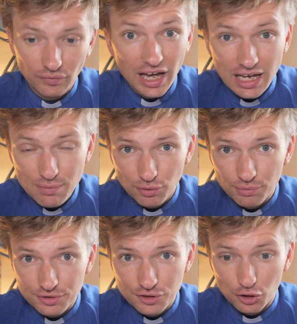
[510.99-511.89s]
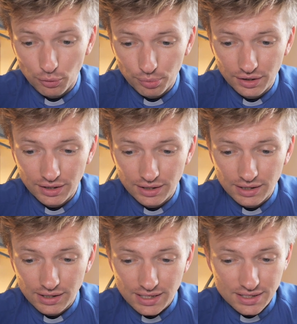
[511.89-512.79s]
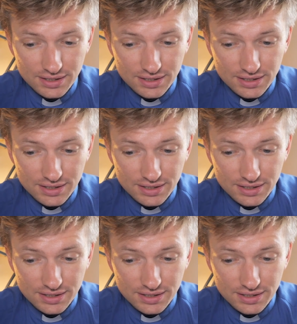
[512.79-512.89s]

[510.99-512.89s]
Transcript: Abraham's job is